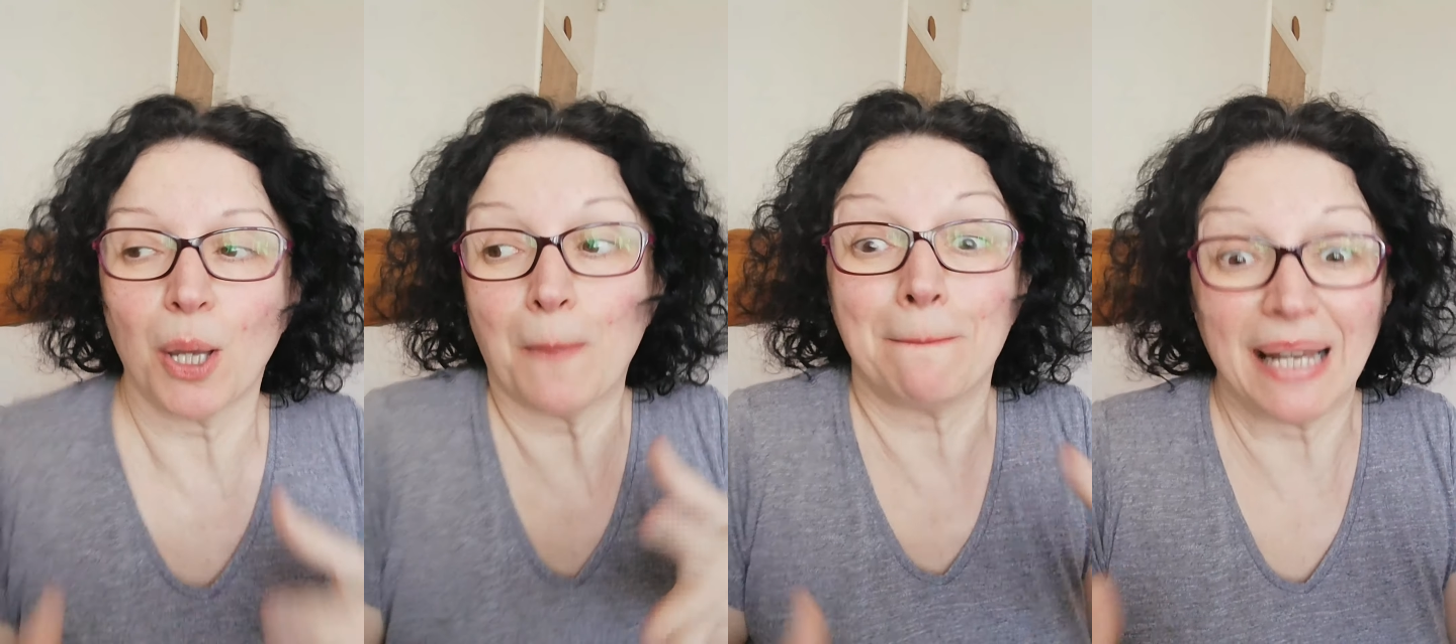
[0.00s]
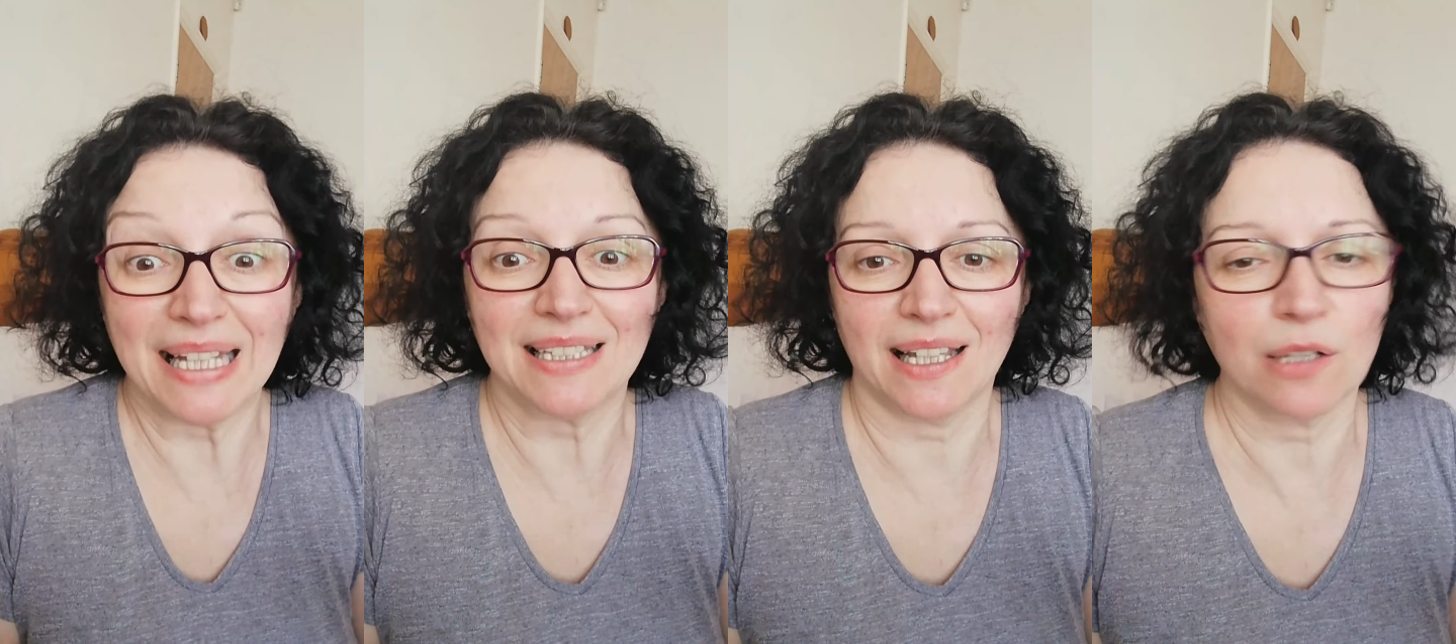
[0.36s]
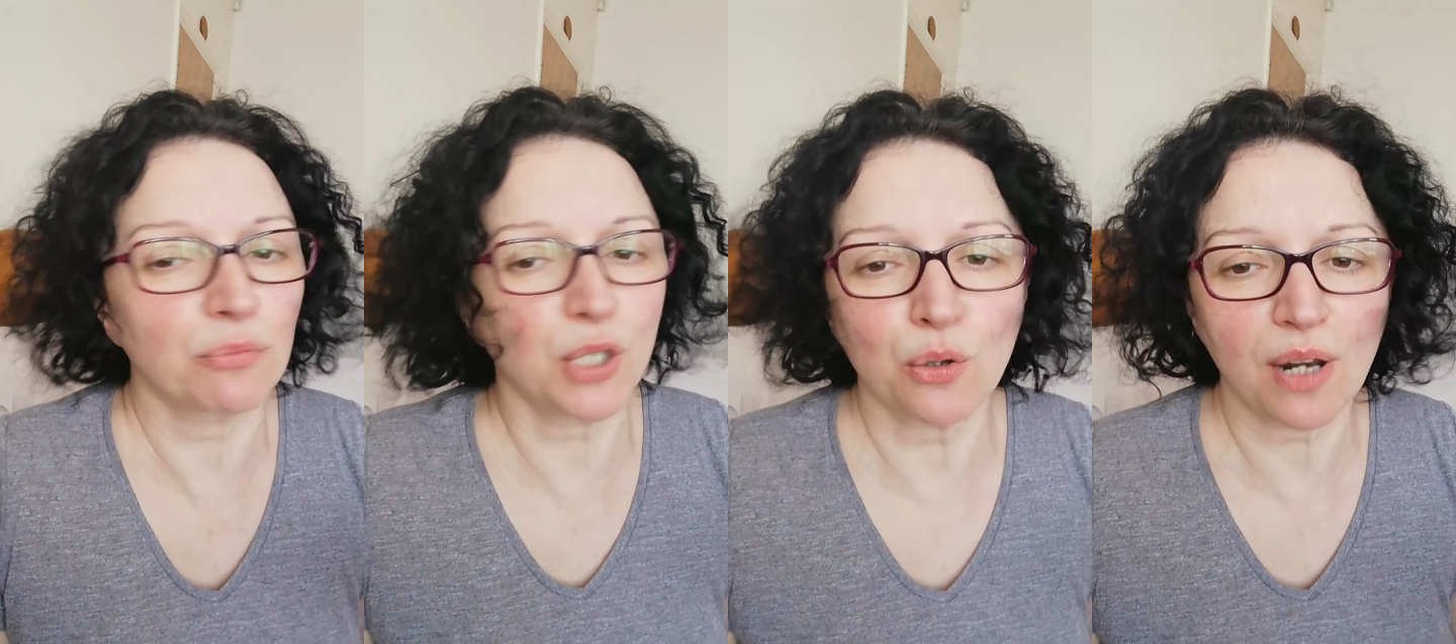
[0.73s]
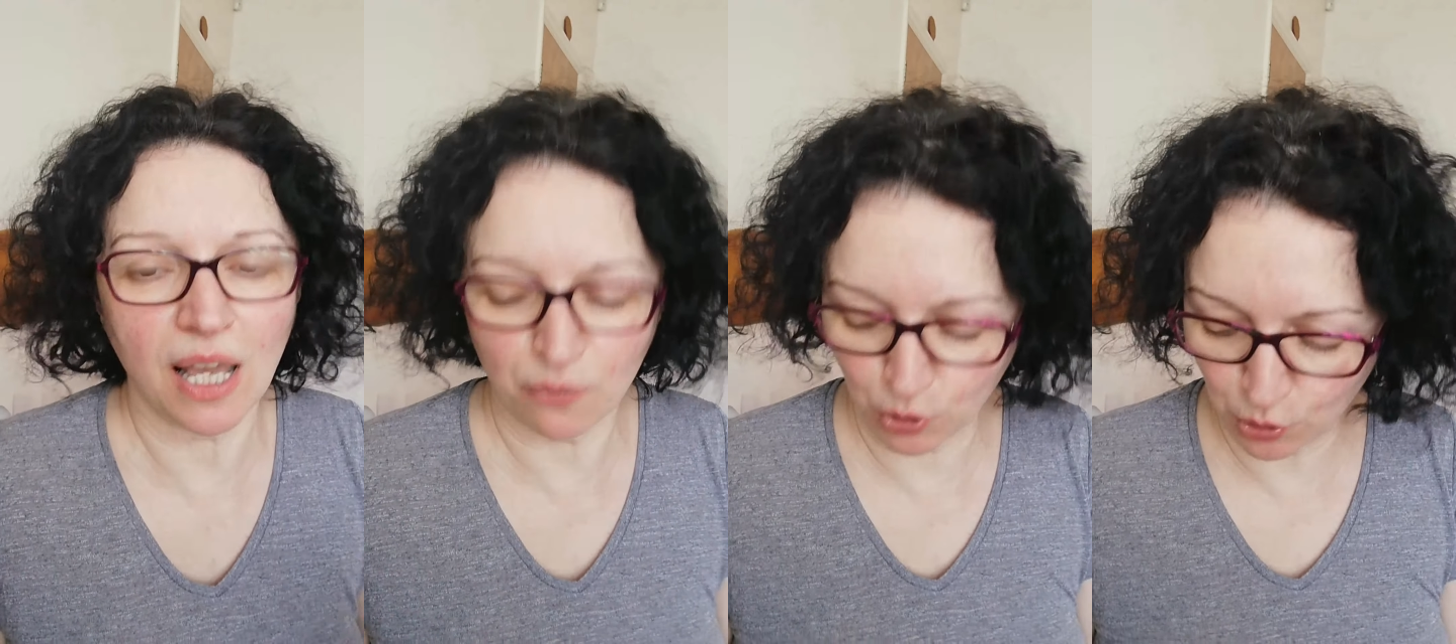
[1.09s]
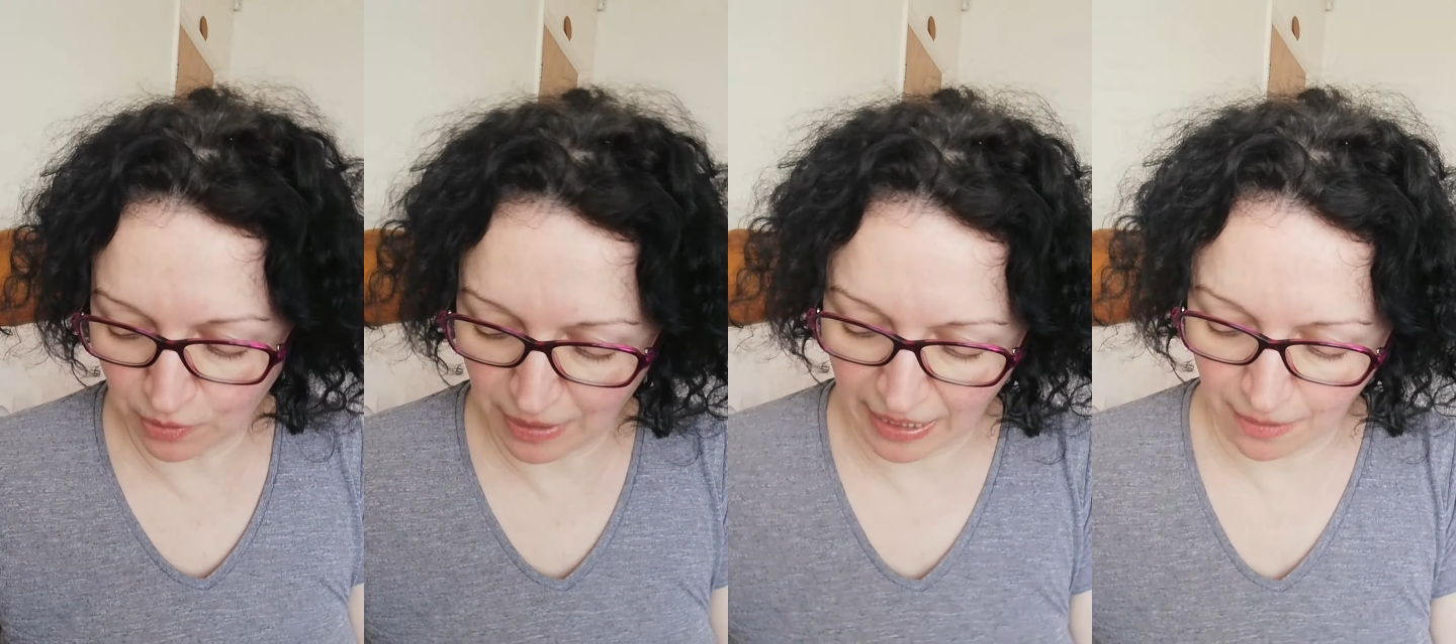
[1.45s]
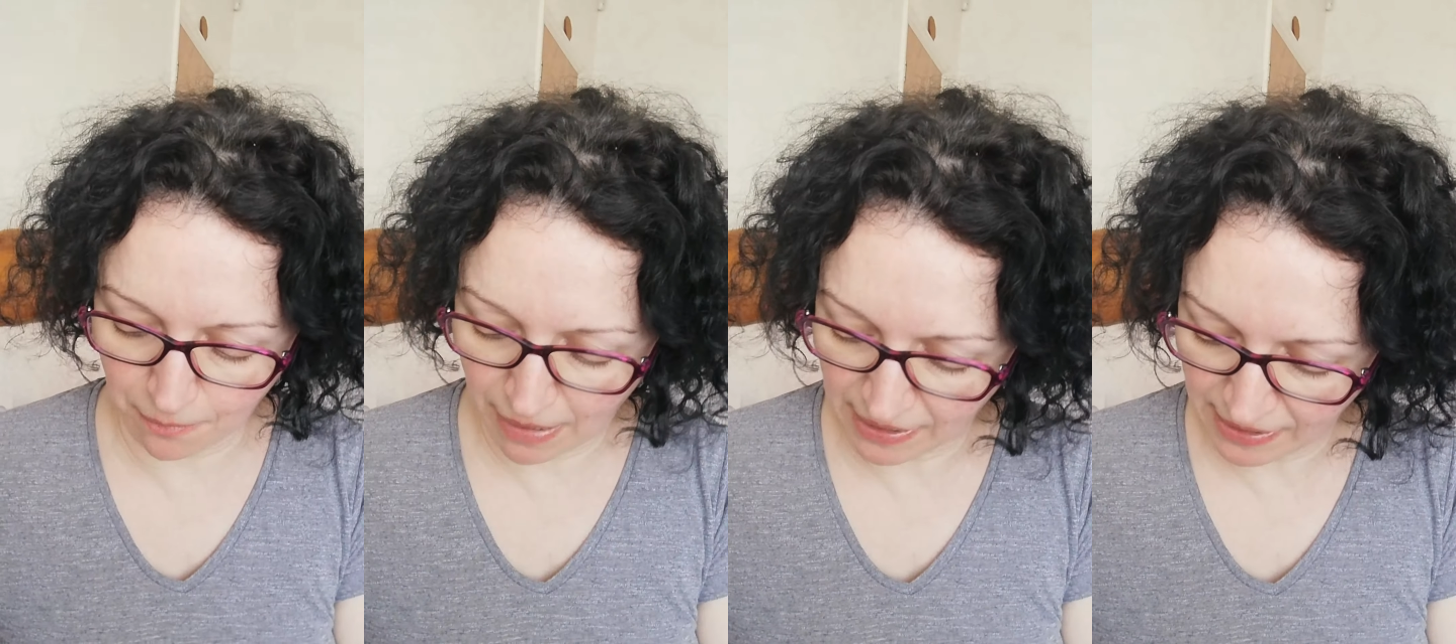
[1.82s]
a bad day. We we all have a good day
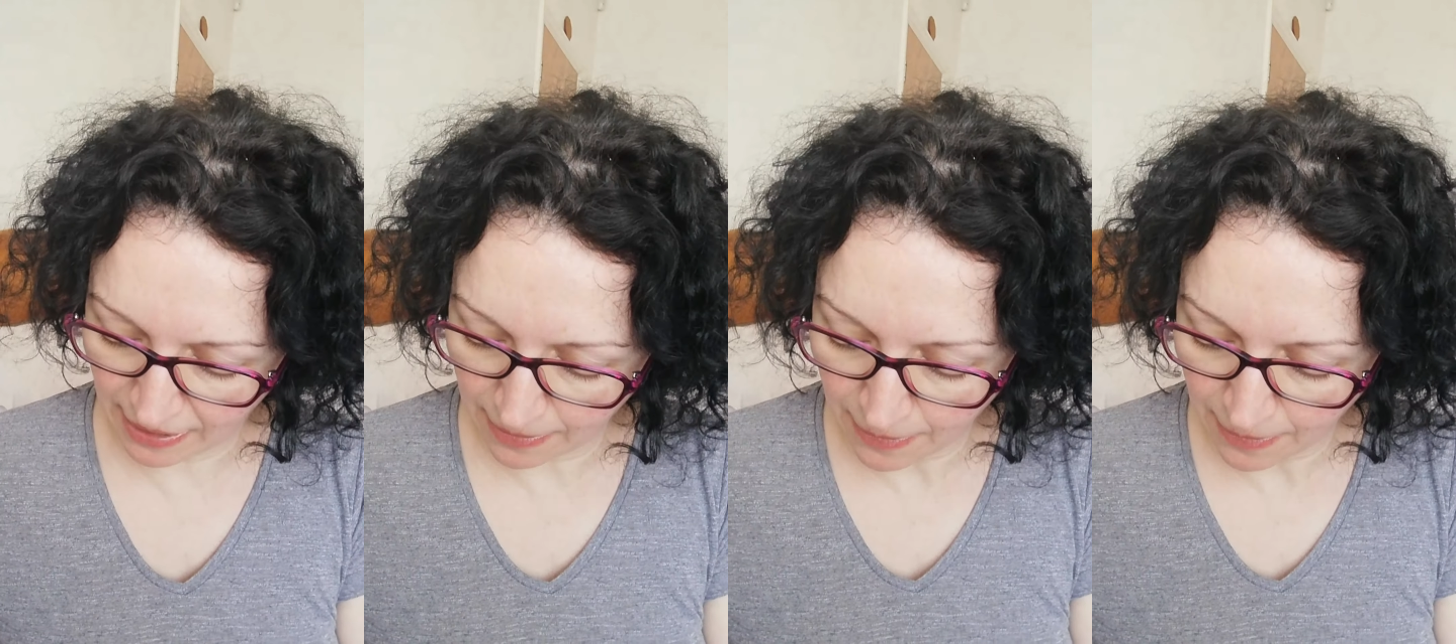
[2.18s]
and bad day.